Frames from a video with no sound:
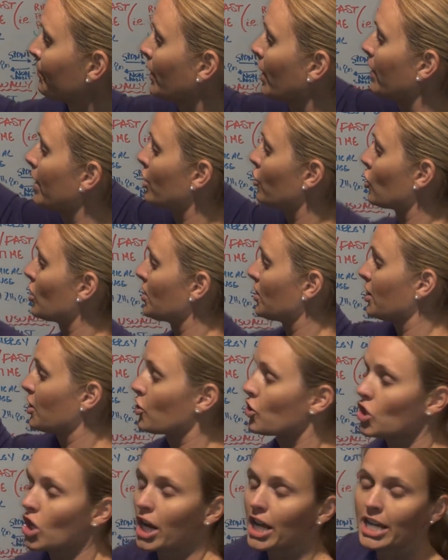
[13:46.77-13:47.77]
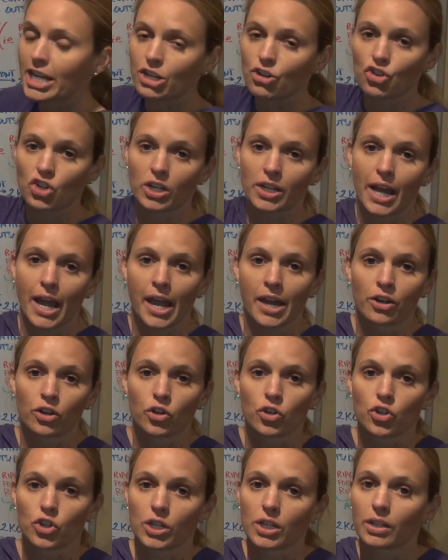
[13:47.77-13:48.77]
That's just the change in
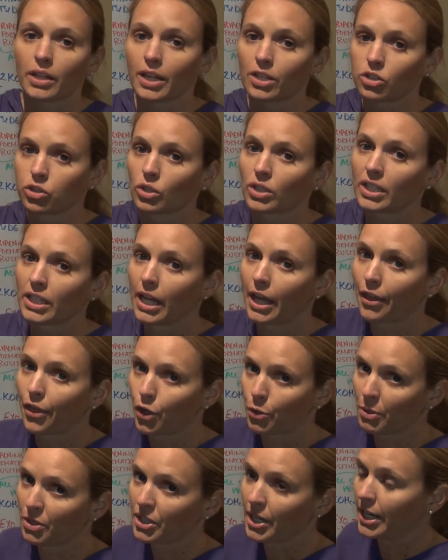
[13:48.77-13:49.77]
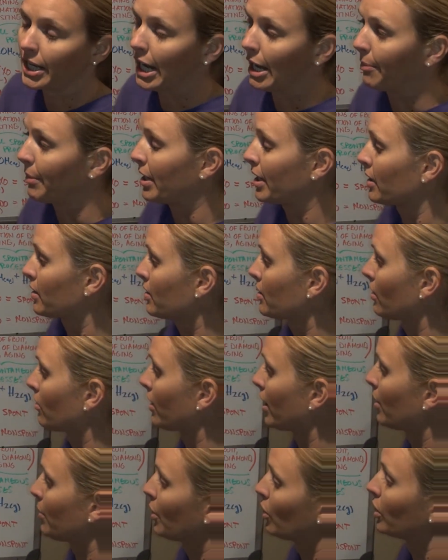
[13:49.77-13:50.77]
energy. That's looking at thermodynamics.
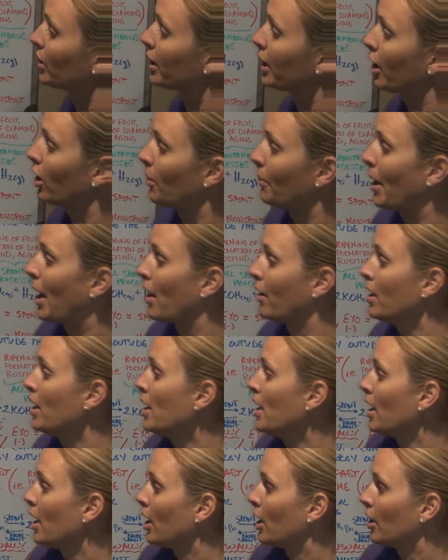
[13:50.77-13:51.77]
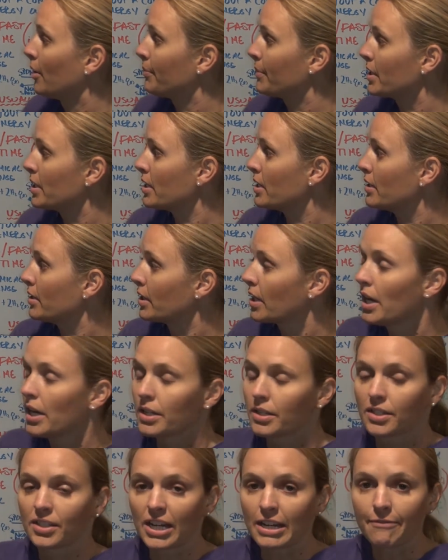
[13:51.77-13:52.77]
Okay, we only care about these
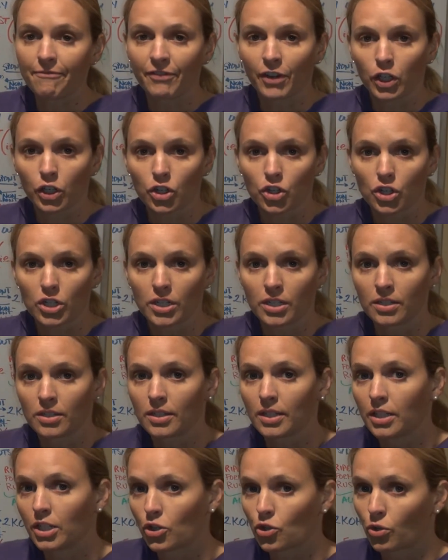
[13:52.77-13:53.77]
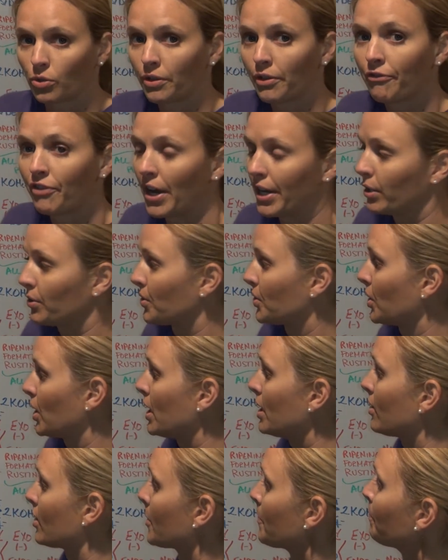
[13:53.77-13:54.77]
state functions, the initial and the final
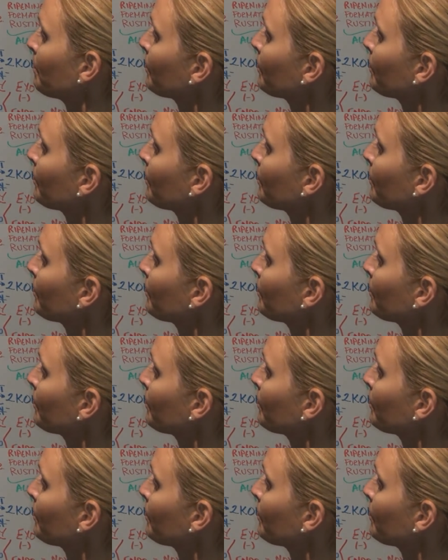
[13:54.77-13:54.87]
states.